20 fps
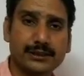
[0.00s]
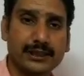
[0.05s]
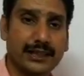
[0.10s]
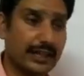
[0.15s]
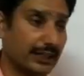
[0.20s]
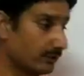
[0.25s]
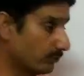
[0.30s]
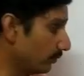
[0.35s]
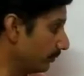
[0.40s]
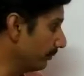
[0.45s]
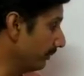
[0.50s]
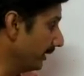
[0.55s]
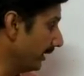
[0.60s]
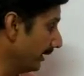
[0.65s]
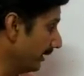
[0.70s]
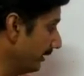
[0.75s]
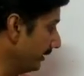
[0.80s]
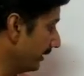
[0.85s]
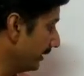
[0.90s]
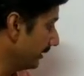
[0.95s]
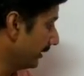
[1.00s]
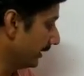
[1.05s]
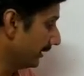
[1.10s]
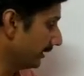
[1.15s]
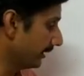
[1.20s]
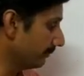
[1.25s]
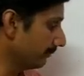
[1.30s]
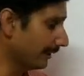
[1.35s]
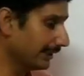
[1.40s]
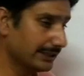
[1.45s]
It would be 100,
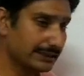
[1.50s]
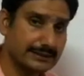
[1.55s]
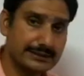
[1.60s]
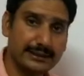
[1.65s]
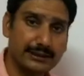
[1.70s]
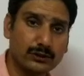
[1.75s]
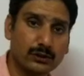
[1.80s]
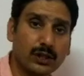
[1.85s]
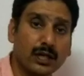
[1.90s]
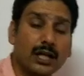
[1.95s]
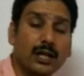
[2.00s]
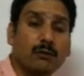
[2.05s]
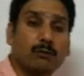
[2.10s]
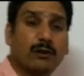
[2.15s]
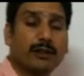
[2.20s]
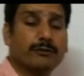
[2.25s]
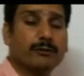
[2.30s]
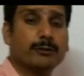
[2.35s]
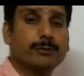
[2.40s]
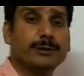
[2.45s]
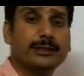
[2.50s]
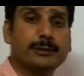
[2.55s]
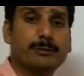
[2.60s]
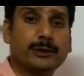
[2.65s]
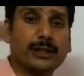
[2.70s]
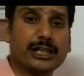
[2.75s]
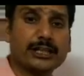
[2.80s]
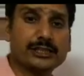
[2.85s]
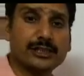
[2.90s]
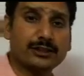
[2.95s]
100 minus 0. What would be the
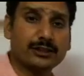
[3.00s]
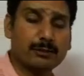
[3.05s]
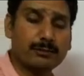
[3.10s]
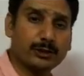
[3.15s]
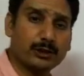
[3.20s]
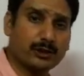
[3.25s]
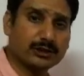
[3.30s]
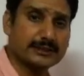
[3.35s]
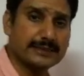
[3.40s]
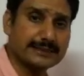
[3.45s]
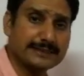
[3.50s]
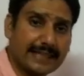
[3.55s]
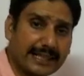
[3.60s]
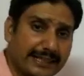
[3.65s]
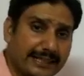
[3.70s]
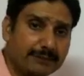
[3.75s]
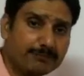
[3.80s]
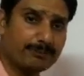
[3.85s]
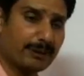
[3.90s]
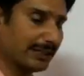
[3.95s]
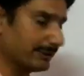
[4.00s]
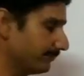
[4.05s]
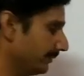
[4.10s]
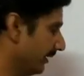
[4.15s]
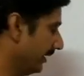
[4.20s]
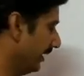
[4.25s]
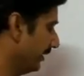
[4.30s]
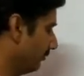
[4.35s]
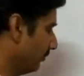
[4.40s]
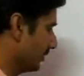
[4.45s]
potential drop across the second
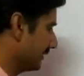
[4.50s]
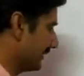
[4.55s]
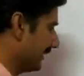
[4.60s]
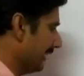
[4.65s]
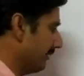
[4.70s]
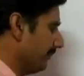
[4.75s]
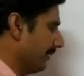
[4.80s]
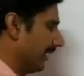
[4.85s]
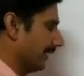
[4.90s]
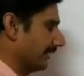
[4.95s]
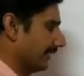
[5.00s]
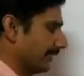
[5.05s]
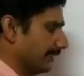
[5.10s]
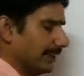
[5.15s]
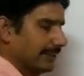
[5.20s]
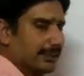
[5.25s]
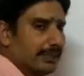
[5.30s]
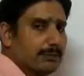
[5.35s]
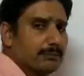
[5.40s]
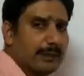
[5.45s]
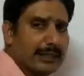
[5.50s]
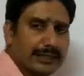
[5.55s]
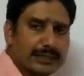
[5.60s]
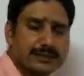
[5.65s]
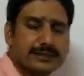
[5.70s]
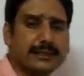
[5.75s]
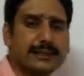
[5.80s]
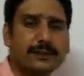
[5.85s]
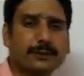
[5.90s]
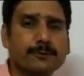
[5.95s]
pipe? It would still be 100, 100 minus
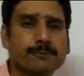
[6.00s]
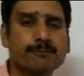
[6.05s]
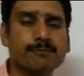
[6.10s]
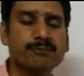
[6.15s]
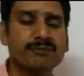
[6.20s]
0.